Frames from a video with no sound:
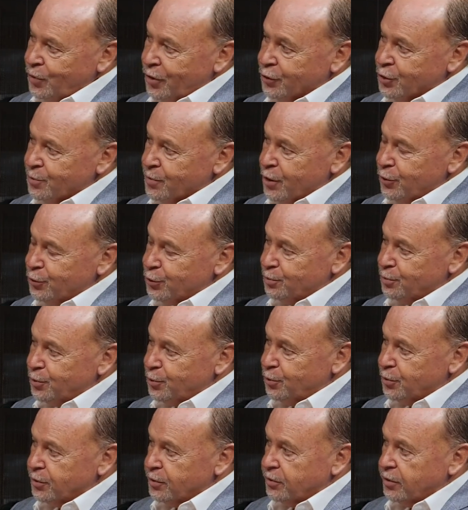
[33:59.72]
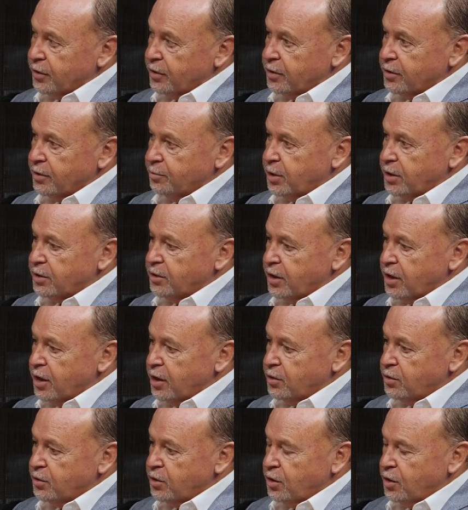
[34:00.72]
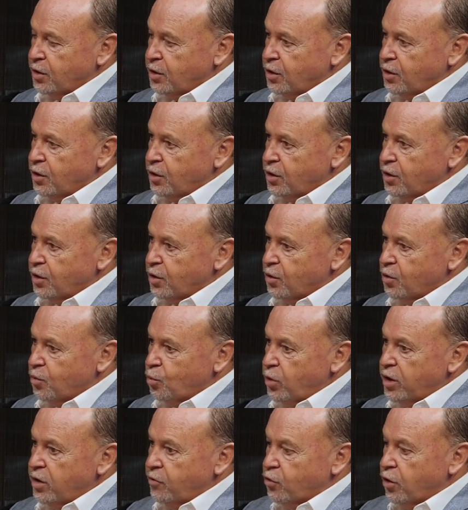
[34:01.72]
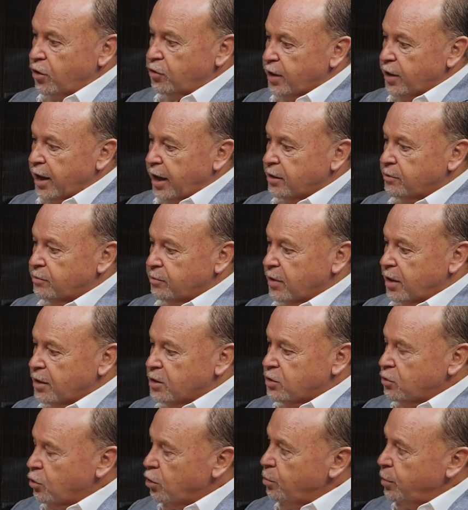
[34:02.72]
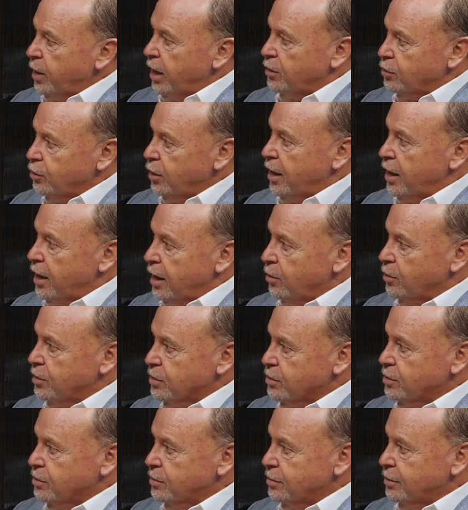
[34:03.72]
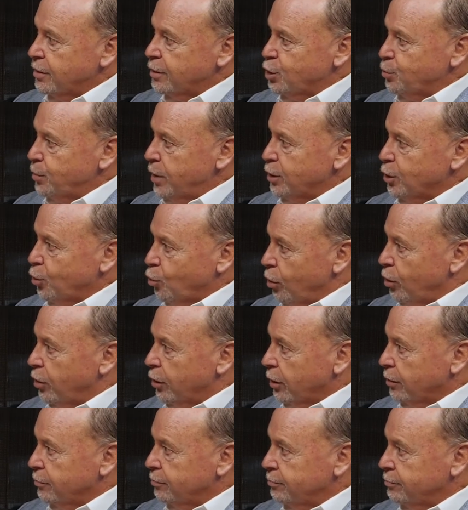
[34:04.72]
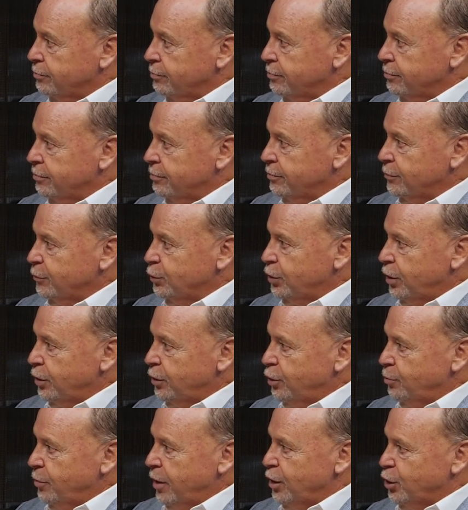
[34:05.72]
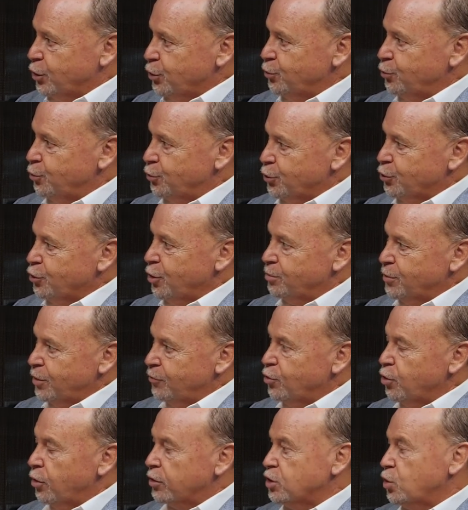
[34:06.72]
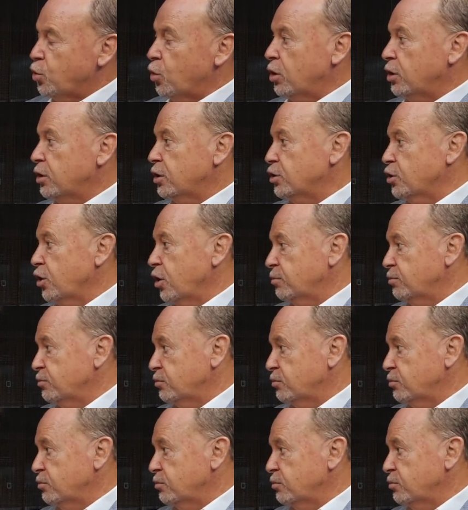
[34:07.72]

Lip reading: it's the most important thing. But, you know, when you've that, it's not about the hours, it's about the quality. So you make sure the time you've got is quality time